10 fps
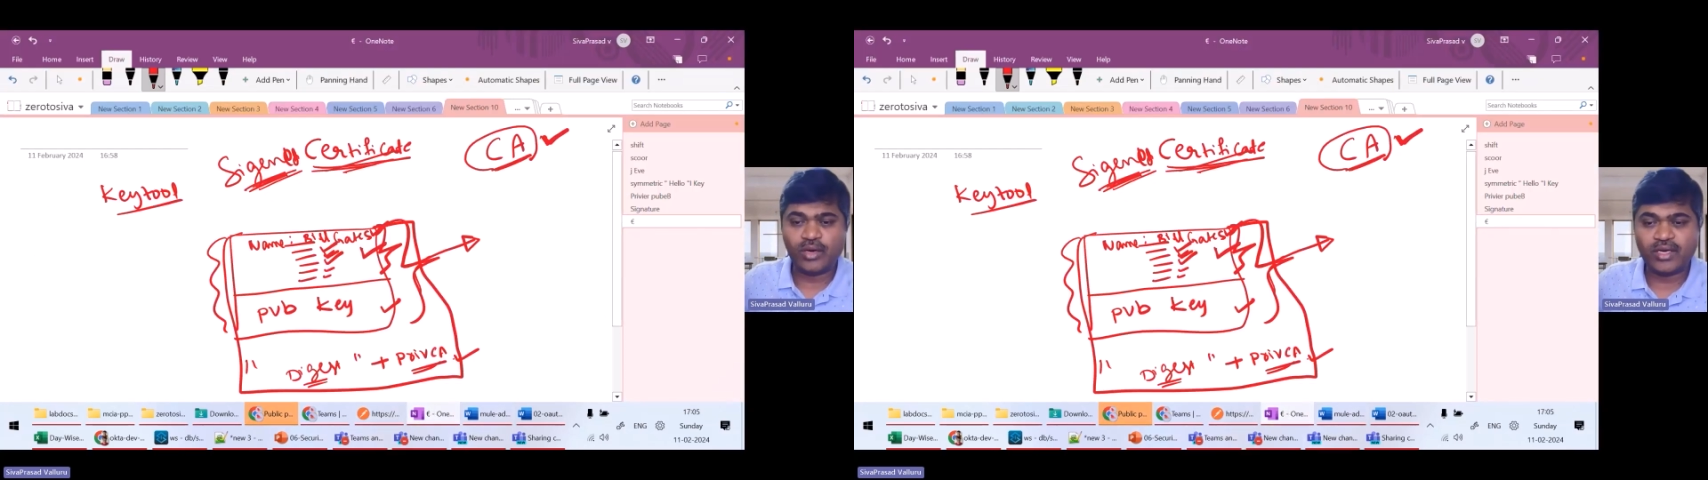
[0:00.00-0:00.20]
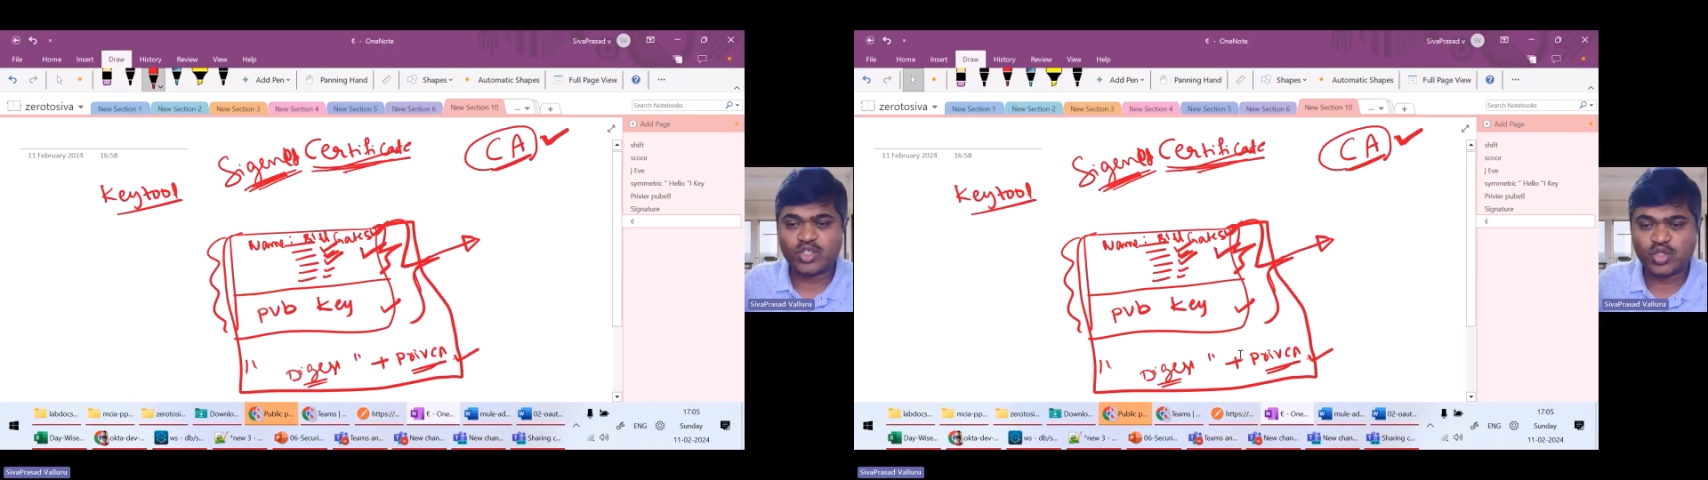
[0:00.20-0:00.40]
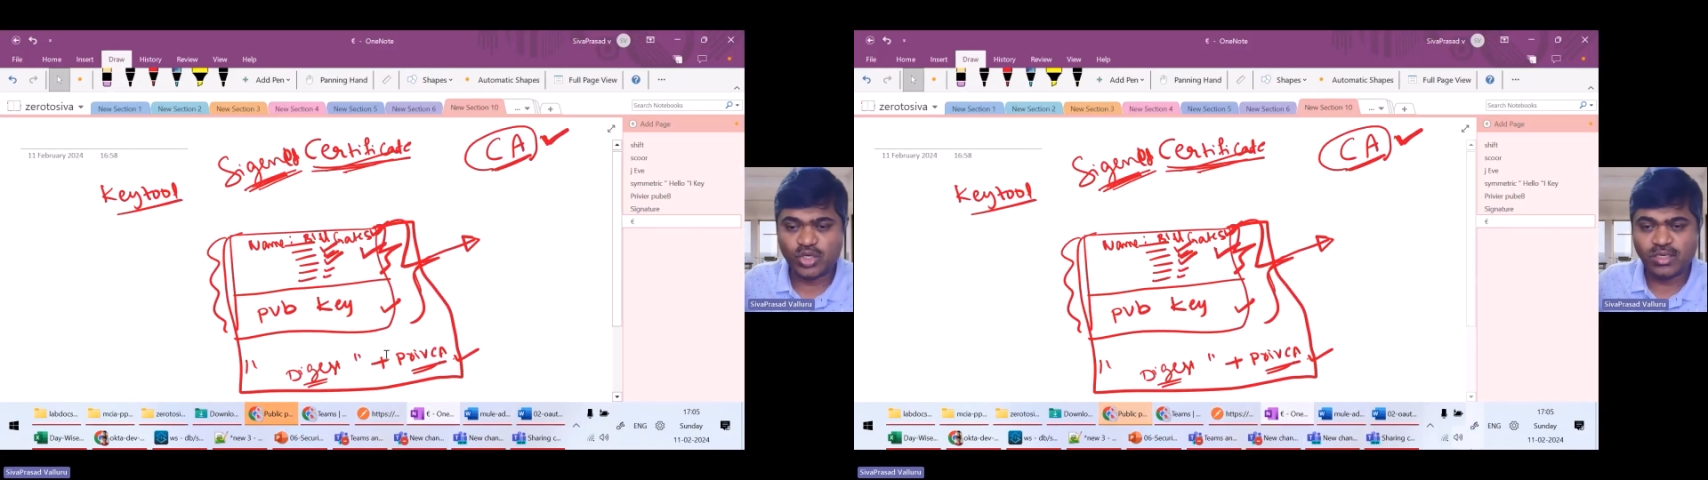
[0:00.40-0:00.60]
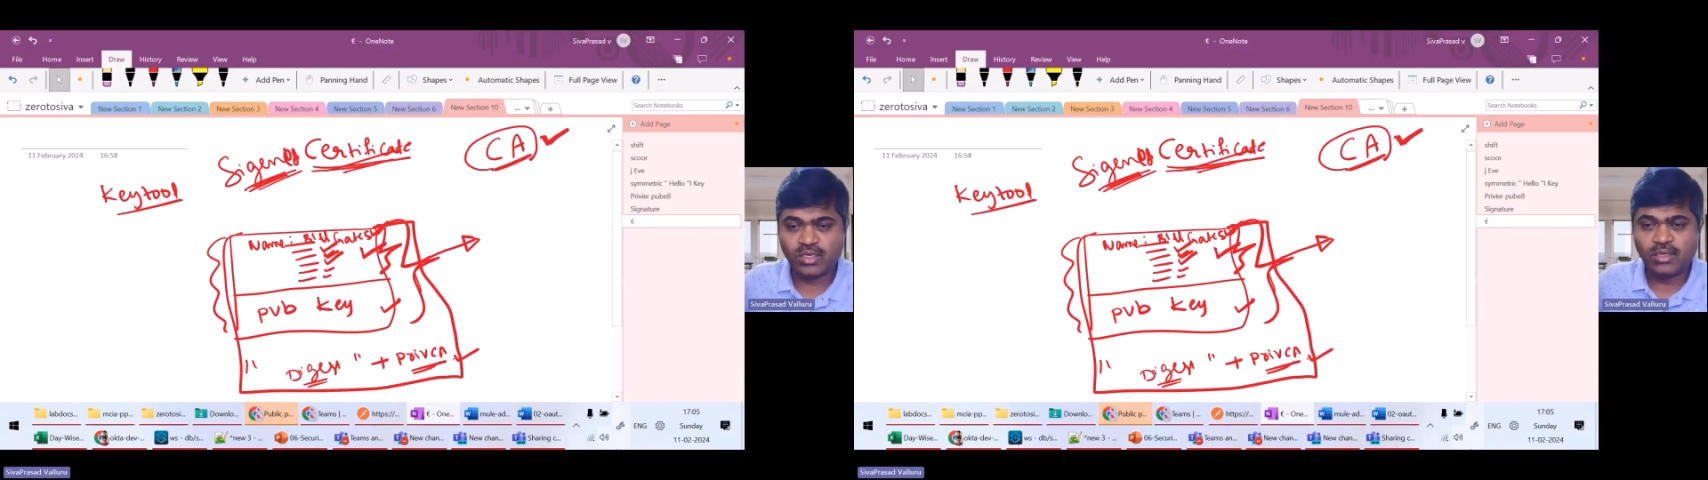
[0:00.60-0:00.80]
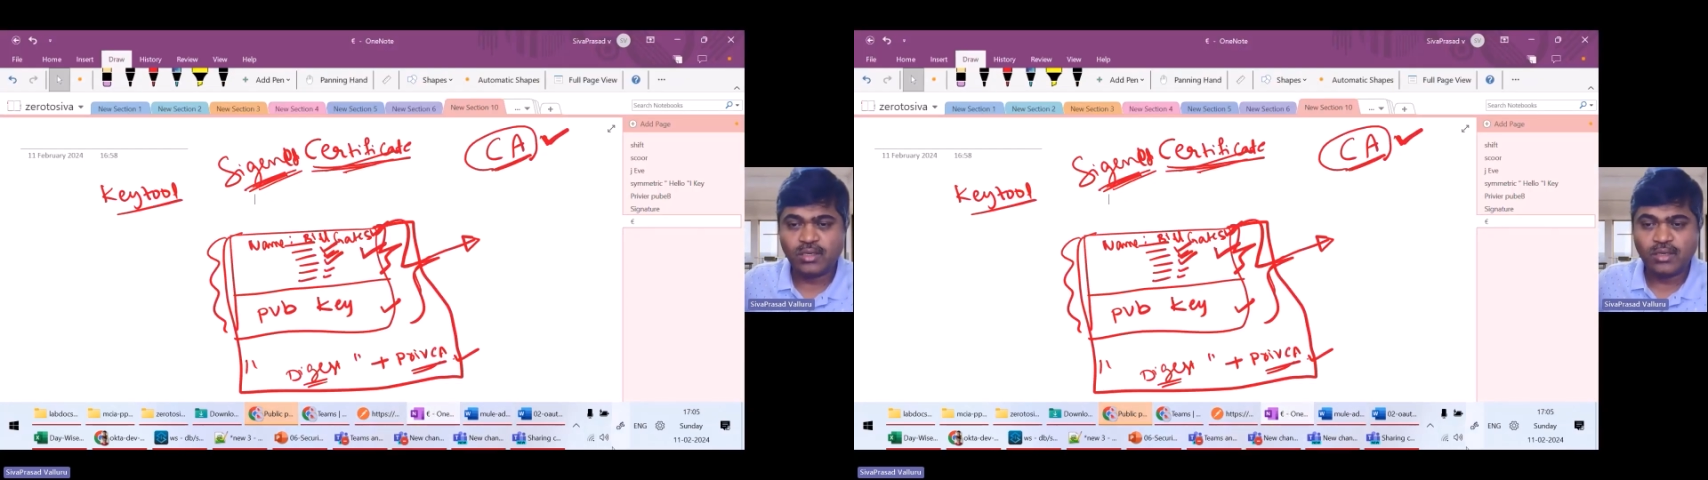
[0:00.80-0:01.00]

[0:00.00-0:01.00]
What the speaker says: you understood